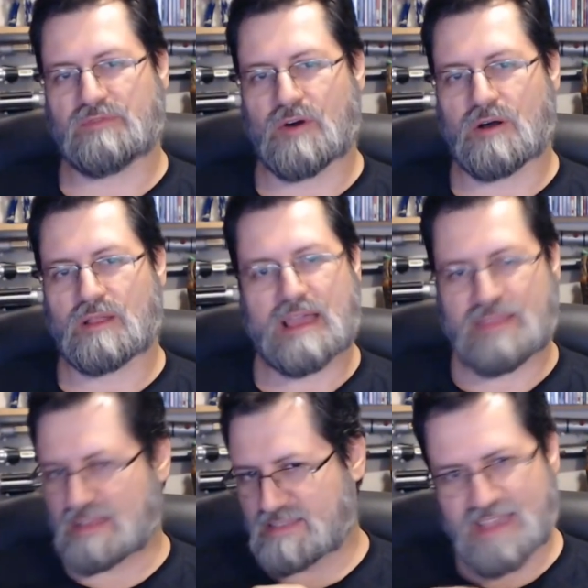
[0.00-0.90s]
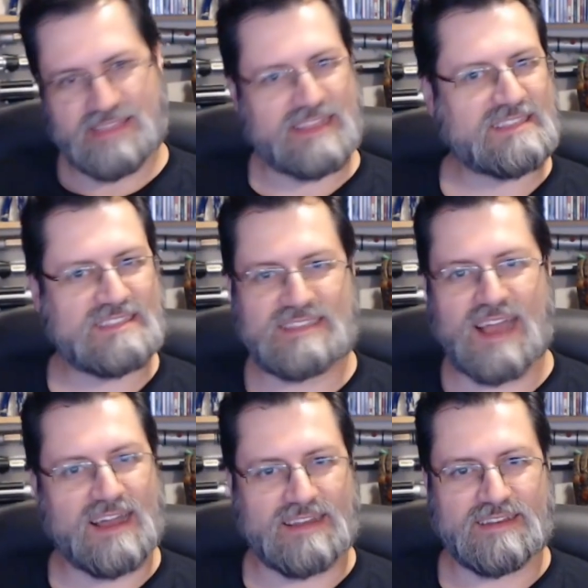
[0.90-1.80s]
all. And that's it. That's
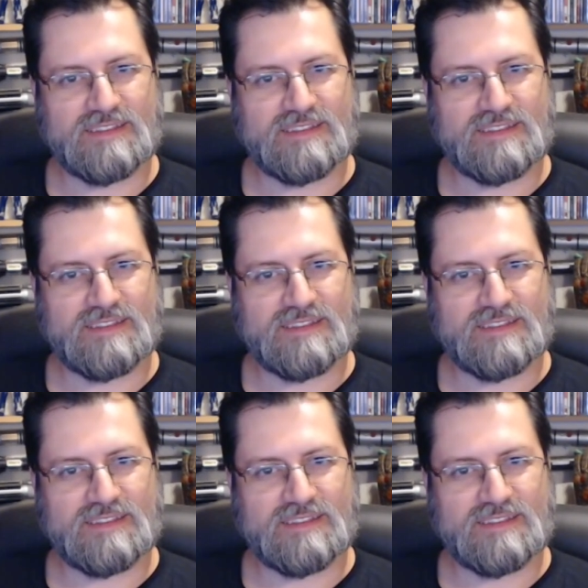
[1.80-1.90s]
done.